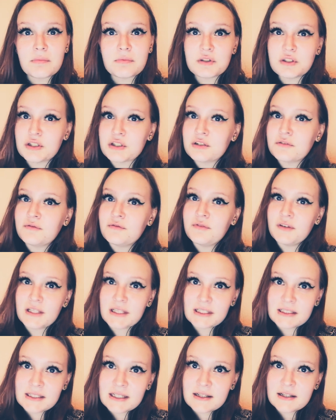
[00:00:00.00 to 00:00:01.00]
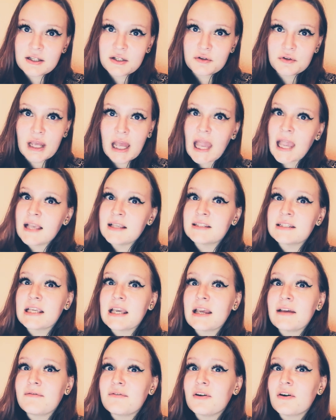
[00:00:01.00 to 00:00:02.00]
just visiting the UK,
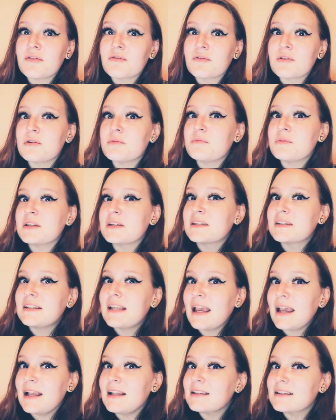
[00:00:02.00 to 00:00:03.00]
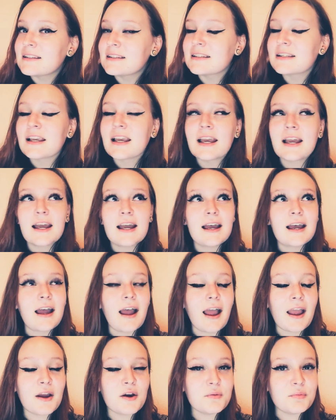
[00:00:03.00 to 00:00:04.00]
say if you're from the States.
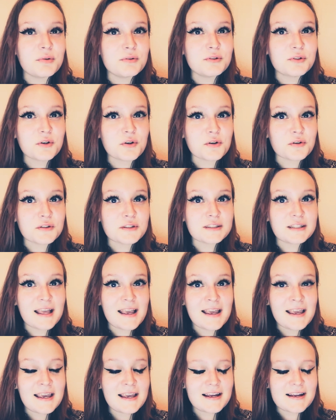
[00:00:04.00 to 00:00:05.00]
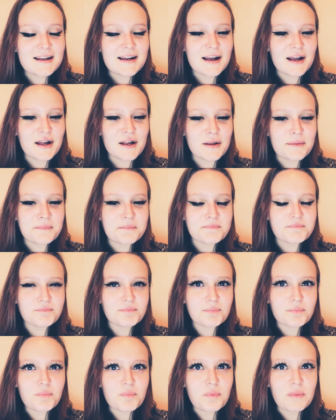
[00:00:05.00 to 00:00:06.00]
I hope you enjoy your stay here. And
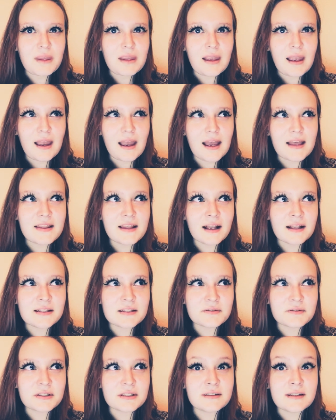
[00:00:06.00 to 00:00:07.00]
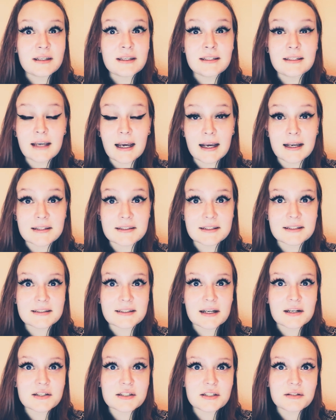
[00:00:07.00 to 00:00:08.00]
the answer is yes, it's
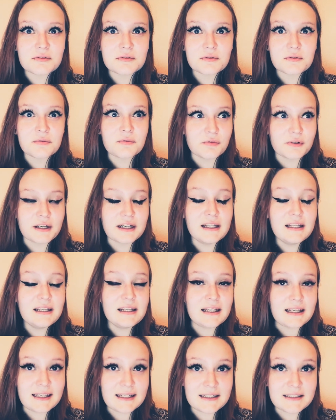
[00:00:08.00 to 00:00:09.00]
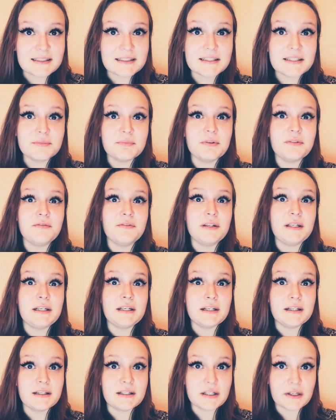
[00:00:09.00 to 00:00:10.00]
actually really easy to be
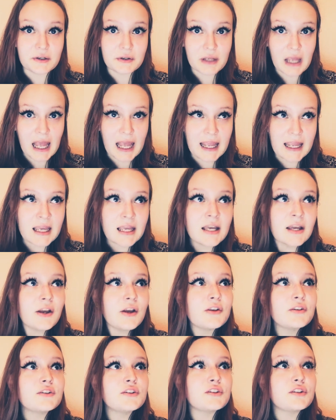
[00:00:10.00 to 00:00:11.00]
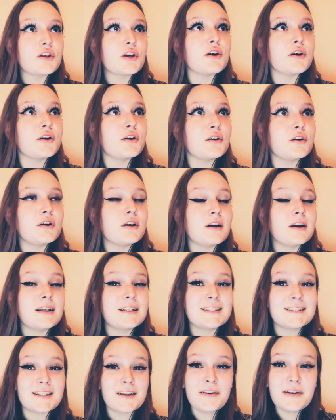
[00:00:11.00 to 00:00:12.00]
vegan in the UK. So,
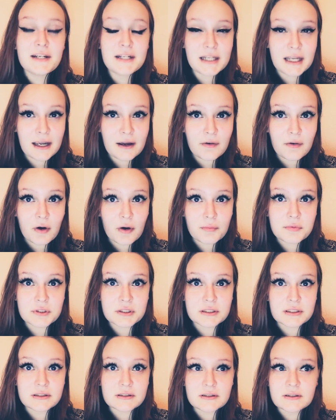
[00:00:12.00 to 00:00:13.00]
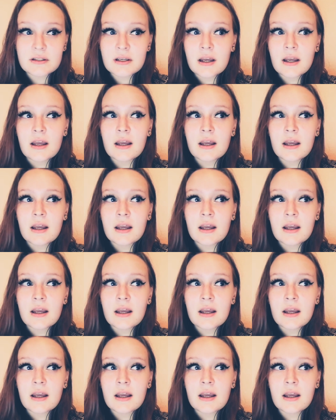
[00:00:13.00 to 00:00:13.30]
dining out options.